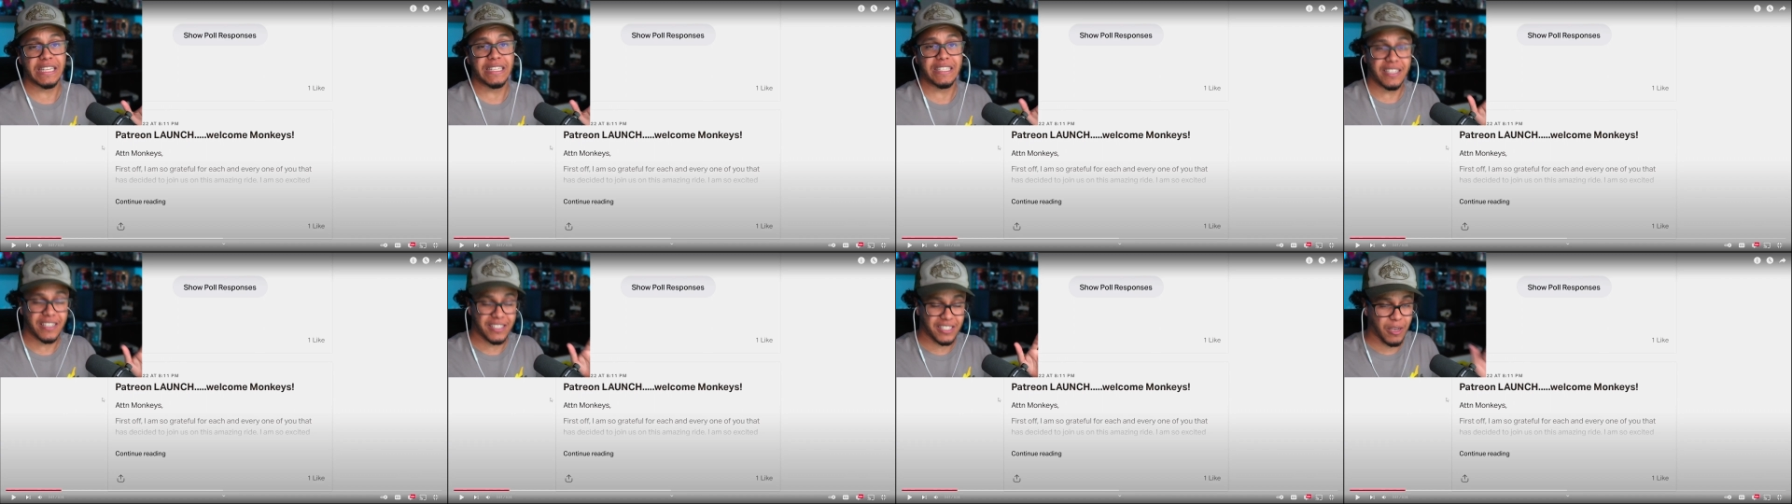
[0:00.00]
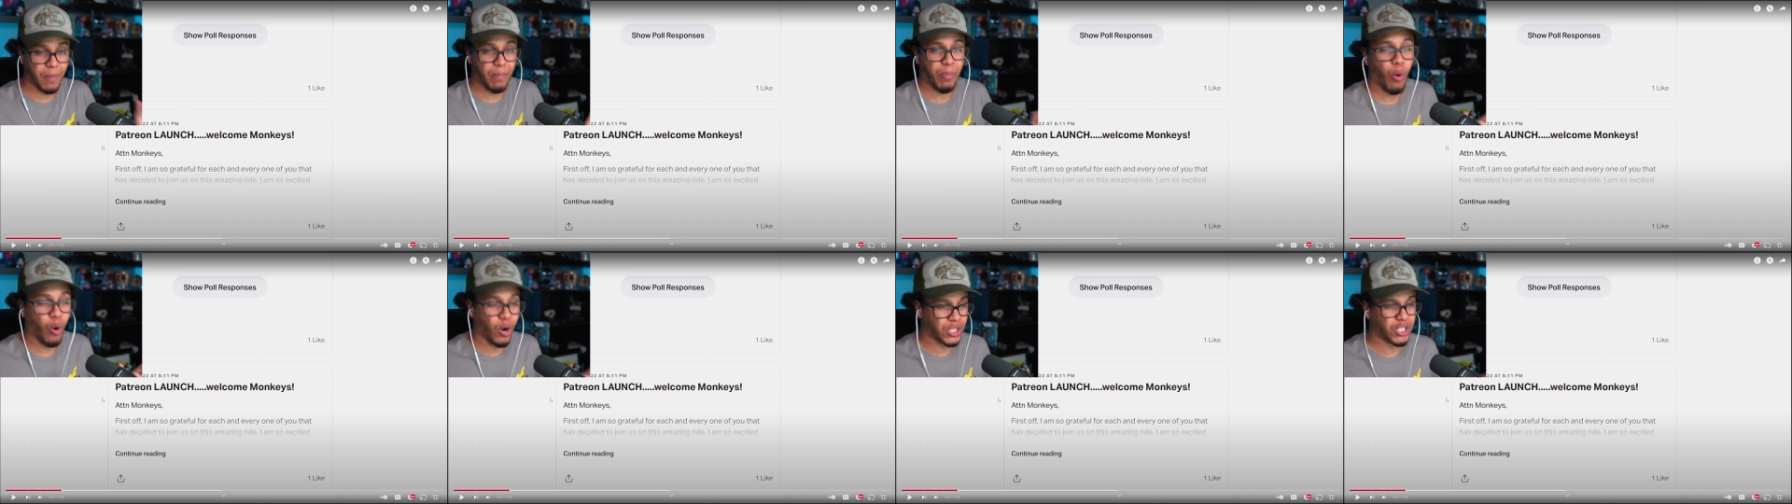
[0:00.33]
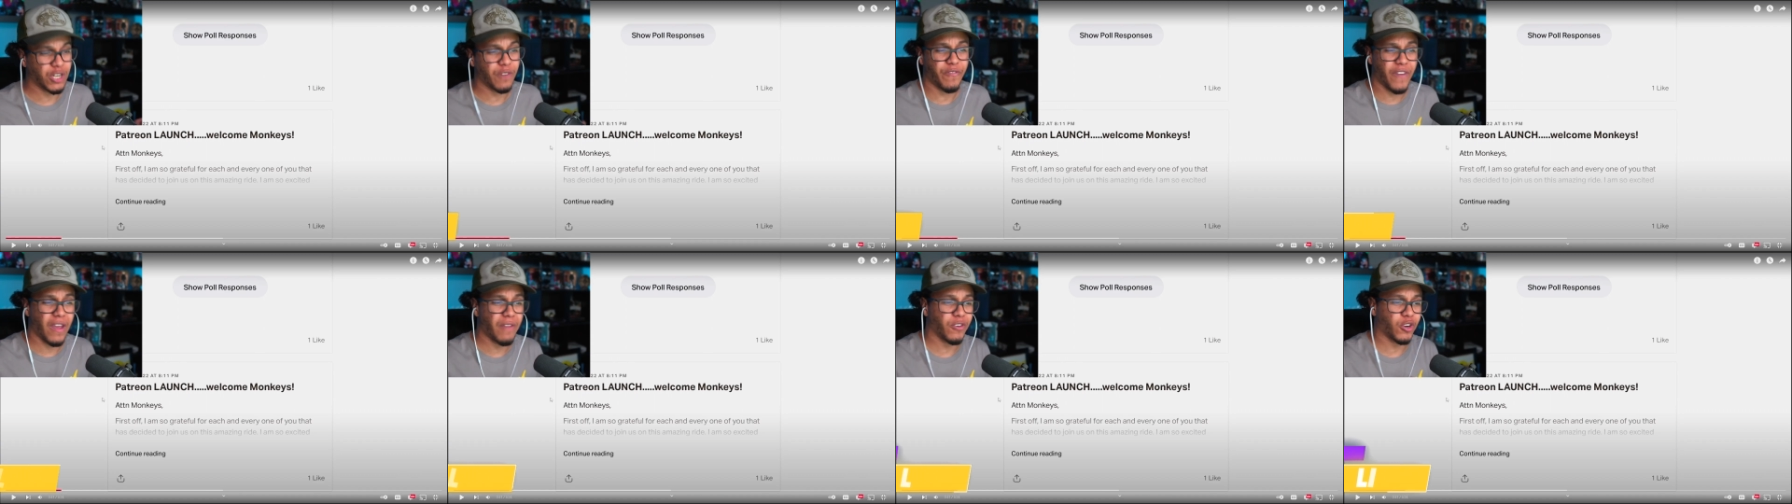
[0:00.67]
to support
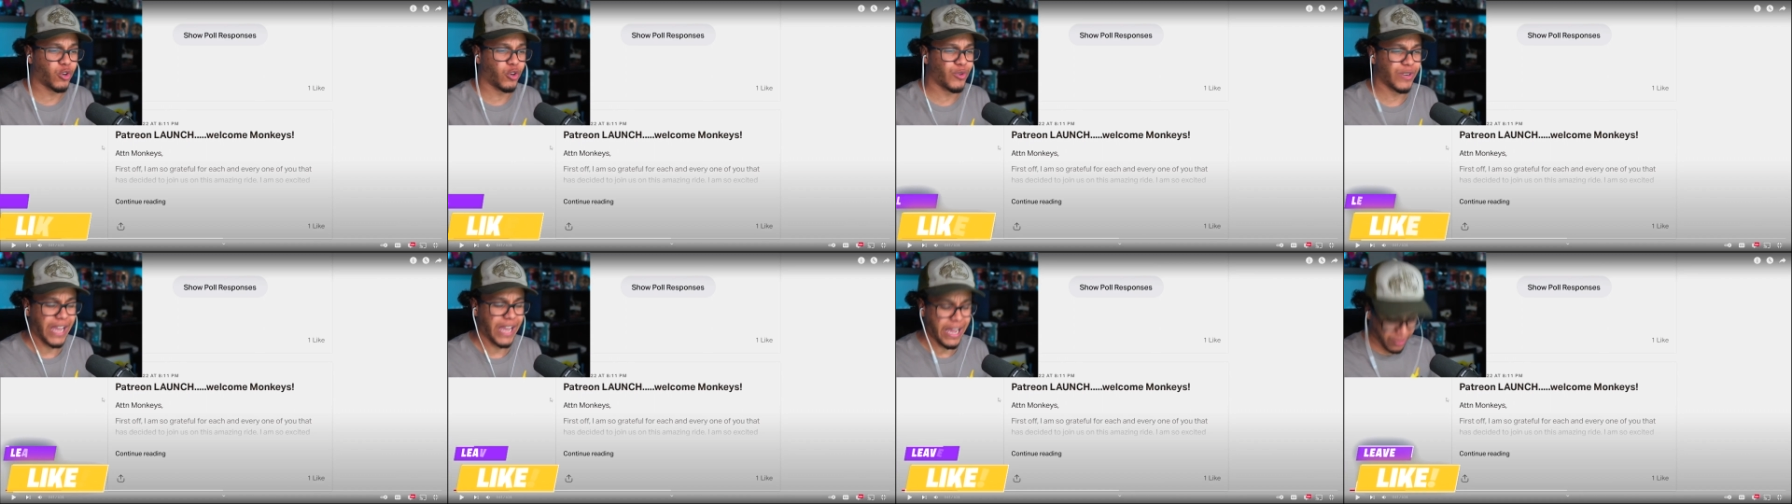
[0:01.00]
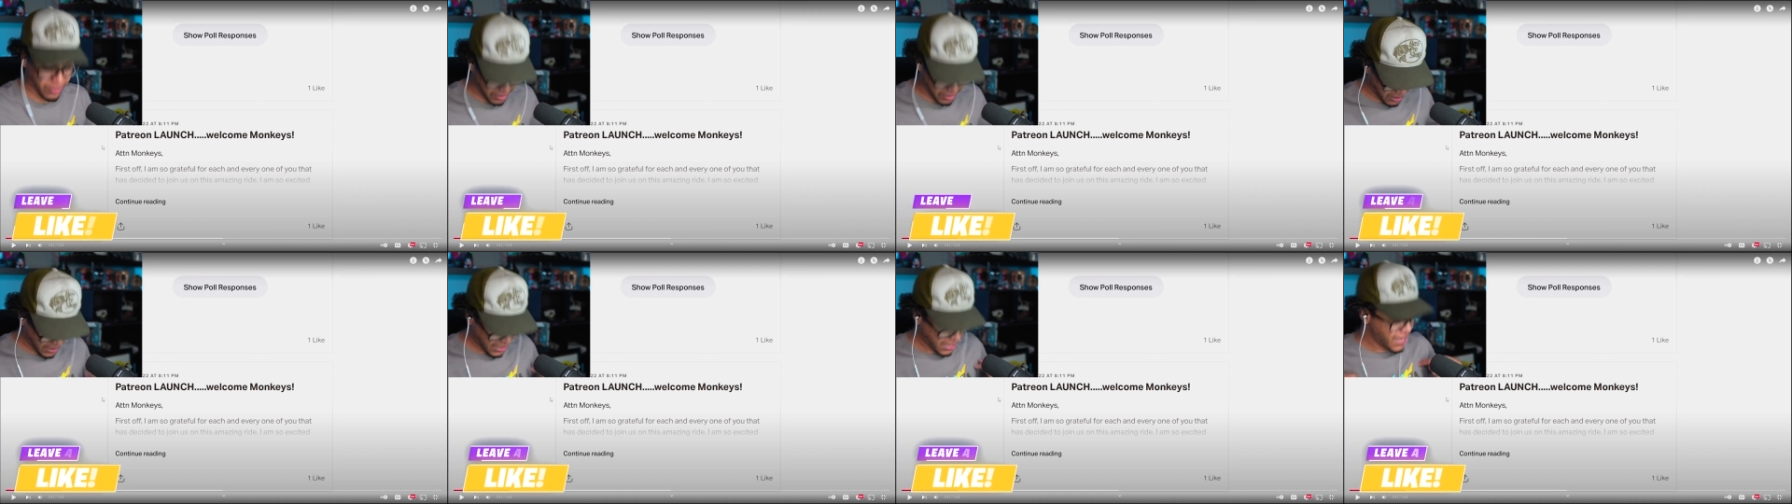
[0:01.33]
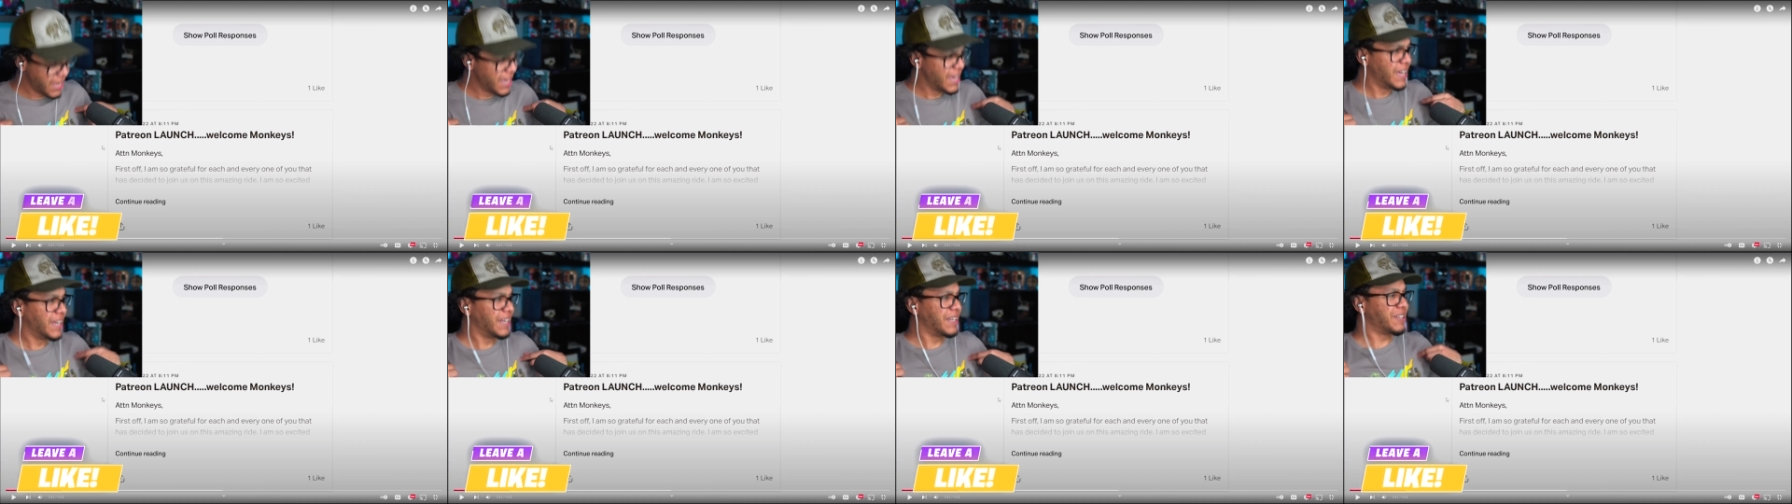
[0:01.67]
your favorite creators,
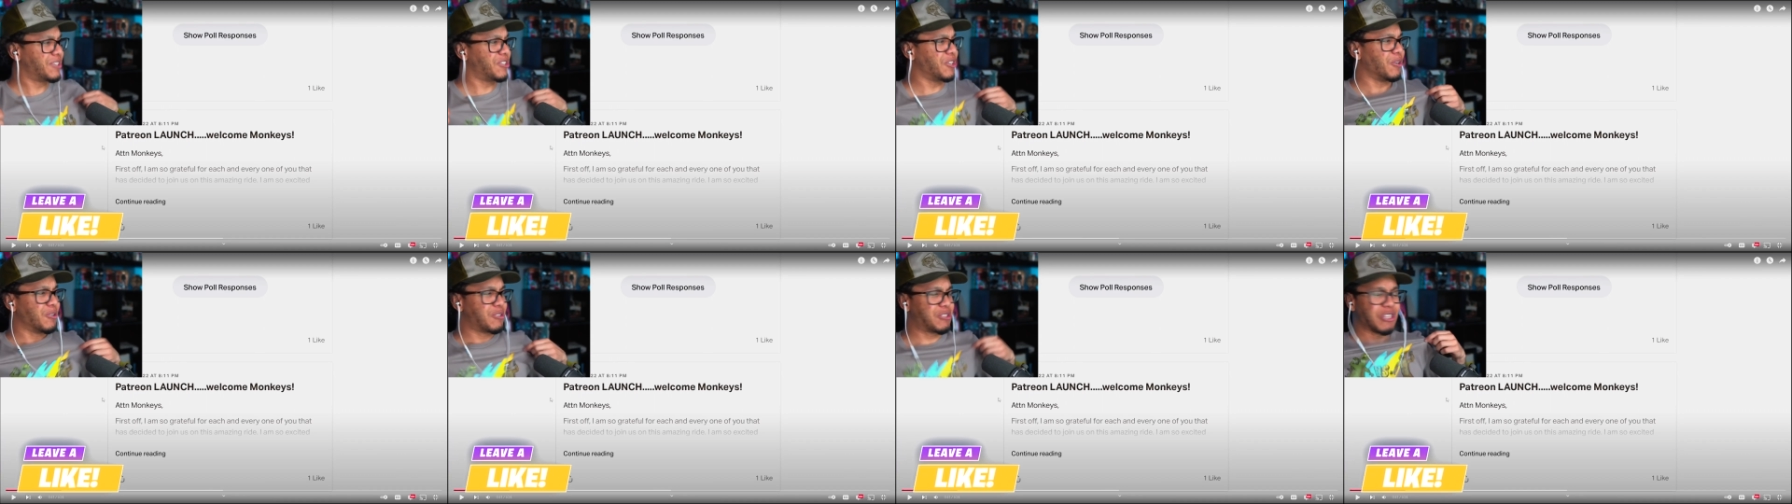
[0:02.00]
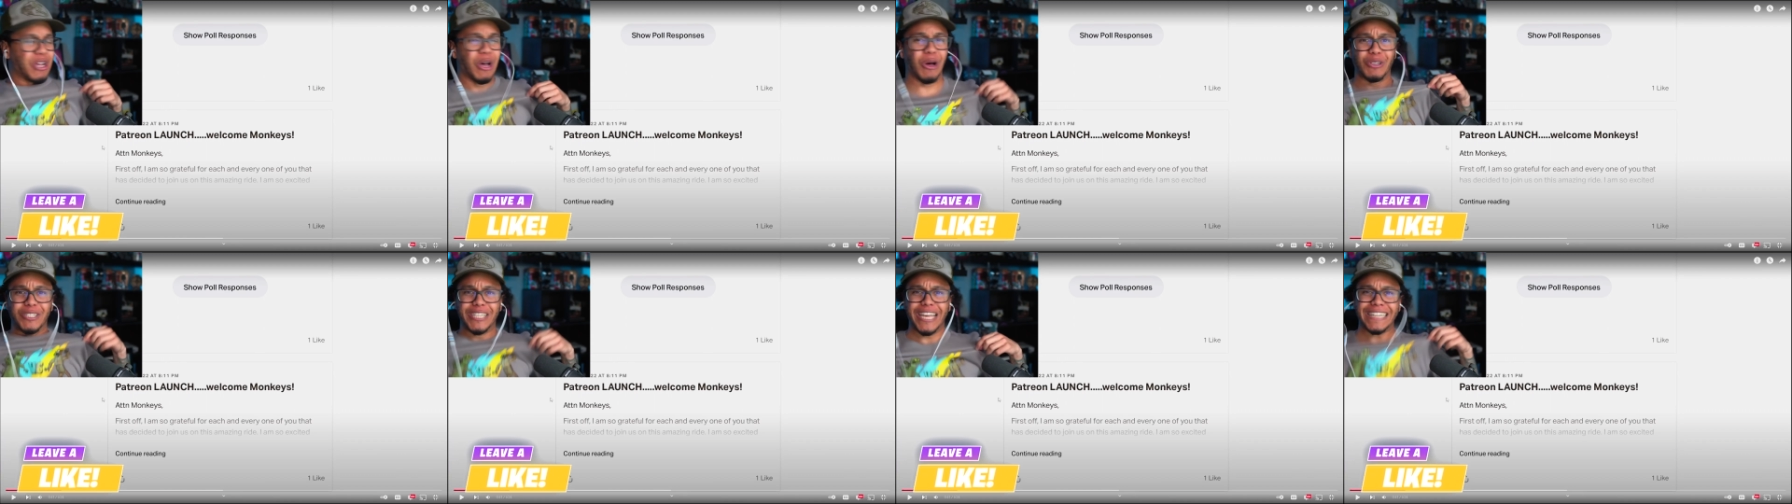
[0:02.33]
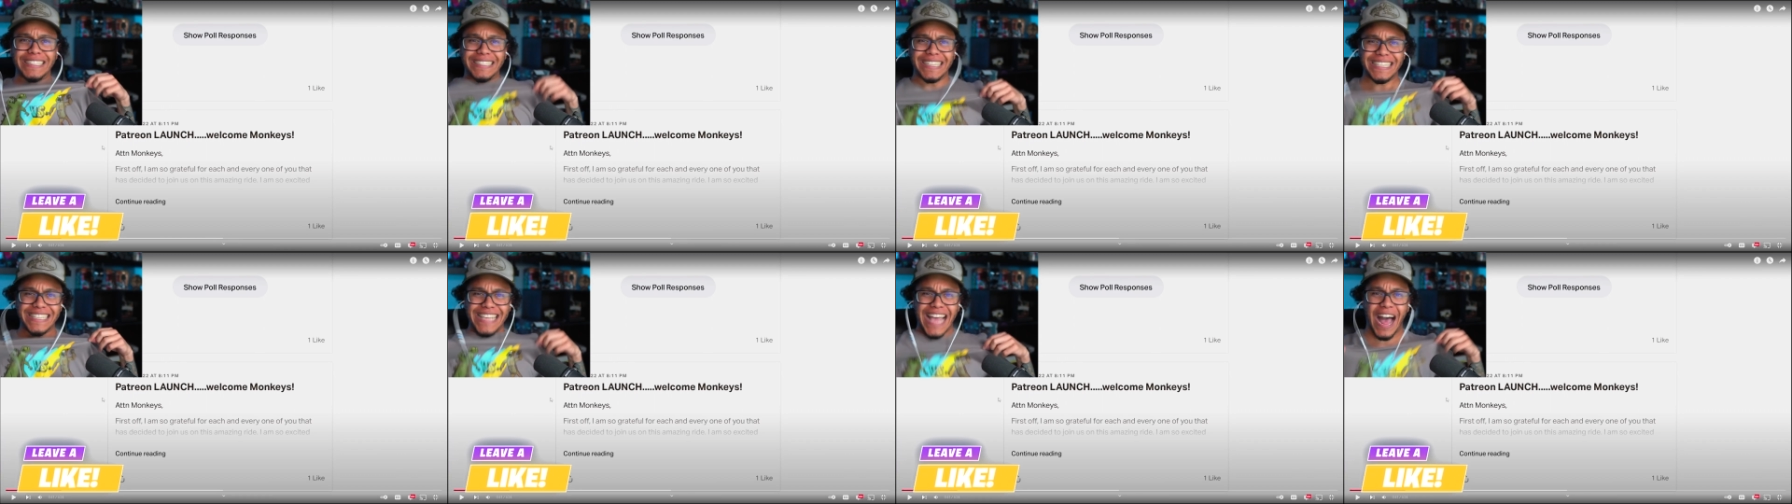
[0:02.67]
do so. Check
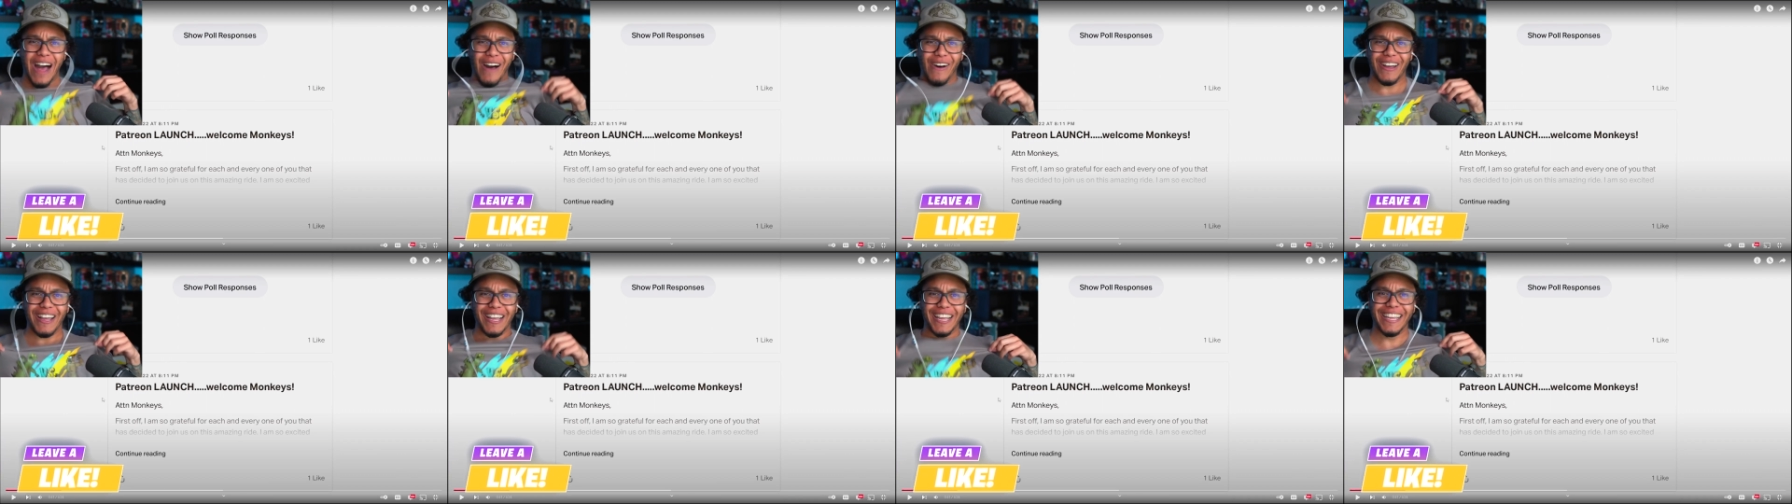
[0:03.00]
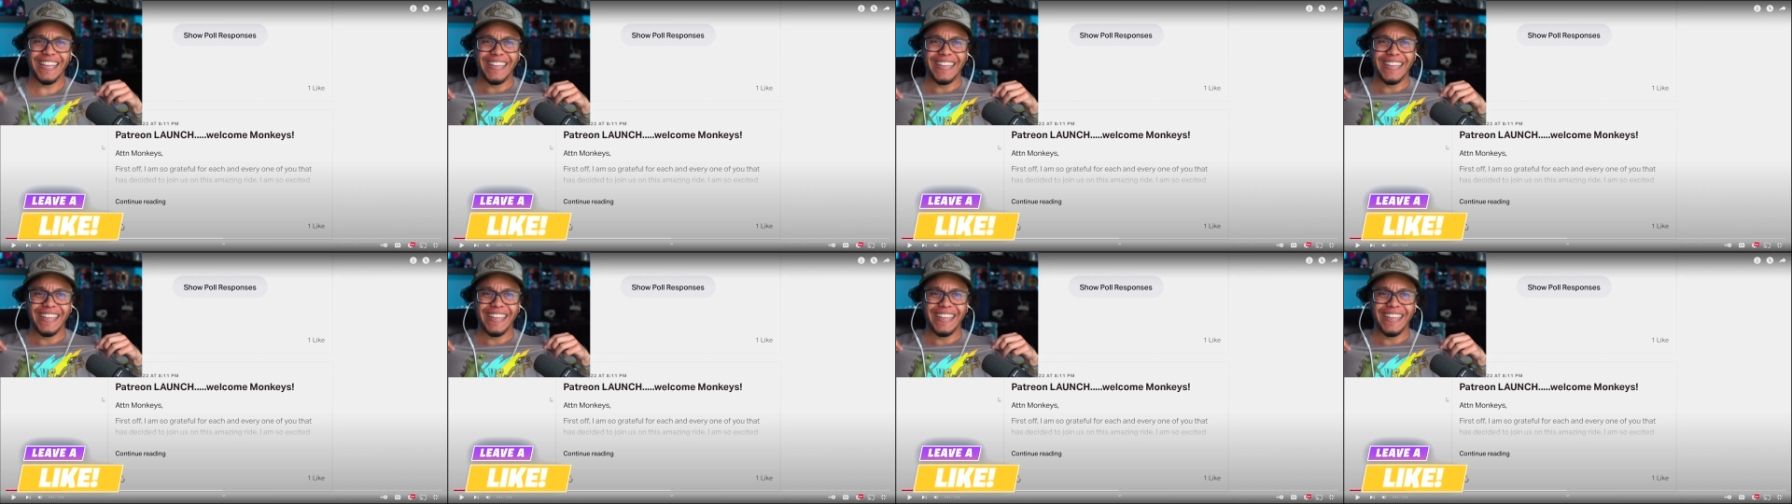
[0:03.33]
this out.